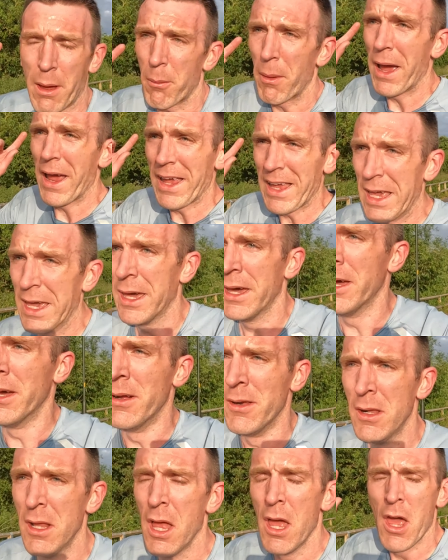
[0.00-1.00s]
that way,
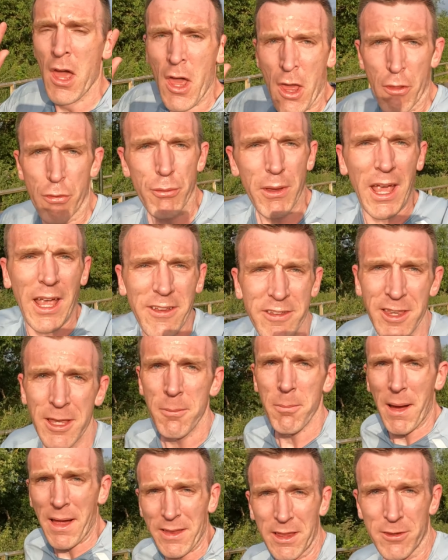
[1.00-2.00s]

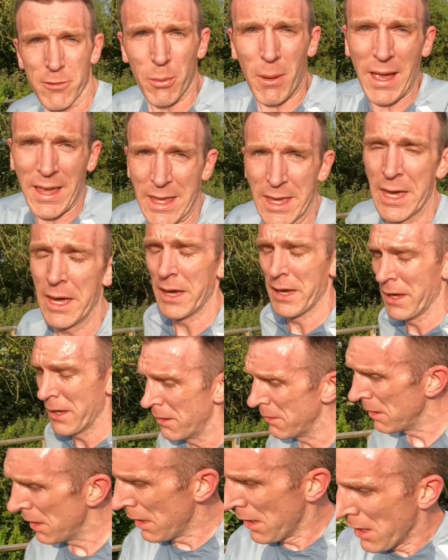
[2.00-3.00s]
318 back this way.
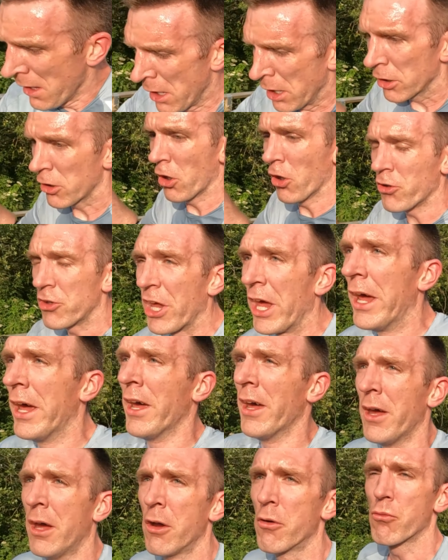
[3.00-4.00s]
Good,
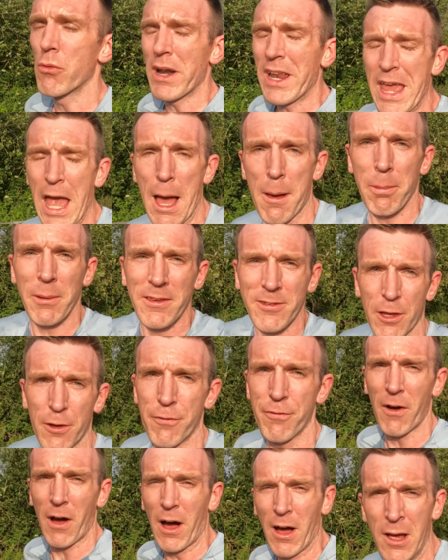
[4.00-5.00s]
really happy
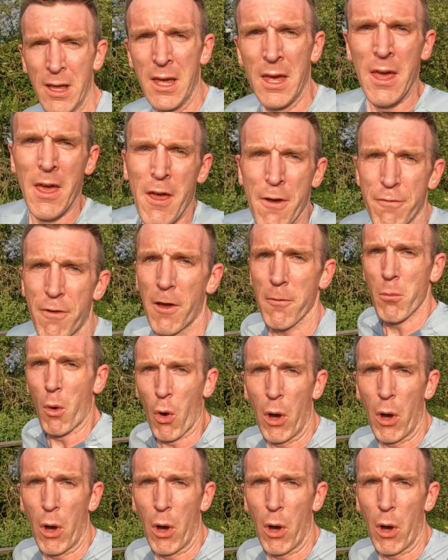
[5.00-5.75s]
so far. Five